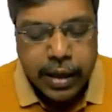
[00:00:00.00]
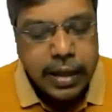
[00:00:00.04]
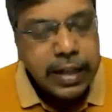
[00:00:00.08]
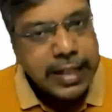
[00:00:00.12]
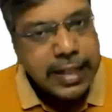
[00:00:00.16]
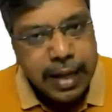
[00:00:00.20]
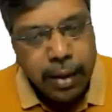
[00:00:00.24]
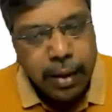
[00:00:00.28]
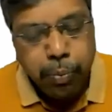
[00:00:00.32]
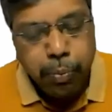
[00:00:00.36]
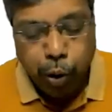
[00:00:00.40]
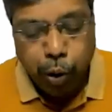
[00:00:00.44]

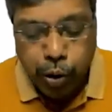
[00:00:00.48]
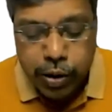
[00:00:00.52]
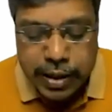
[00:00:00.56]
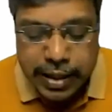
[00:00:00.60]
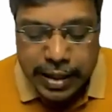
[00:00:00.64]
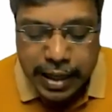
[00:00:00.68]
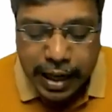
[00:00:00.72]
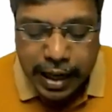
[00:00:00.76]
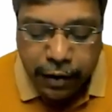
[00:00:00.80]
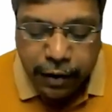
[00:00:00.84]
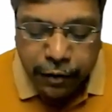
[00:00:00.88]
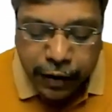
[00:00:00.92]

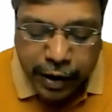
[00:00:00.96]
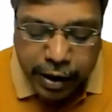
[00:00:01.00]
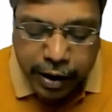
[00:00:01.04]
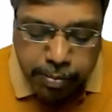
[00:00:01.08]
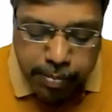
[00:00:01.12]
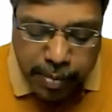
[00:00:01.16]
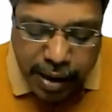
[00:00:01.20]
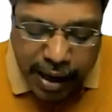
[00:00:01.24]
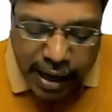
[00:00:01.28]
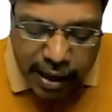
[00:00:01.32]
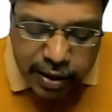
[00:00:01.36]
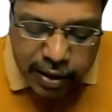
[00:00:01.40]
Suppose if it
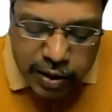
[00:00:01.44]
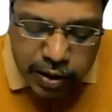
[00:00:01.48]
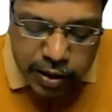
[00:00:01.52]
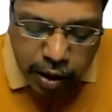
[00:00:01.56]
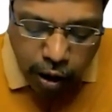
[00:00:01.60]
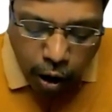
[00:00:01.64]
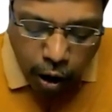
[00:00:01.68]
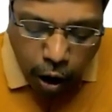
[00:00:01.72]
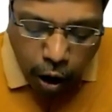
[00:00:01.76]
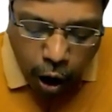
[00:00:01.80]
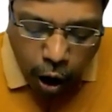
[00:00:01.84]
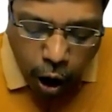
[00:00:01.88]
makes
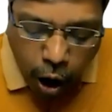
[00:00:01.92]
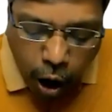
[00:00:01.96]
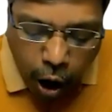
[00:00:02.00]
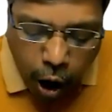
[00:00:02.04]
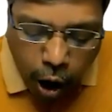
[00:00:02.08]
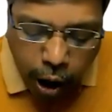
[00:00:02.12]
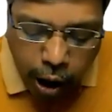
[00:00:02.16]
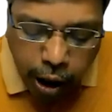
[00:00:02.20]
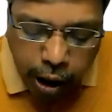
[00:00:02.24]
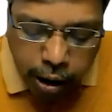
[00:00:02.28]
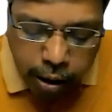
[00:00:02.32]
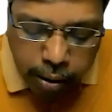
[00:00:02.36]

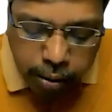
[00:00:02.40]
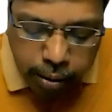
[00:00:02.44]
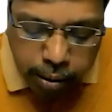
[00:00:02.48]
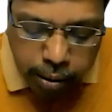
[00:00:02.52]
all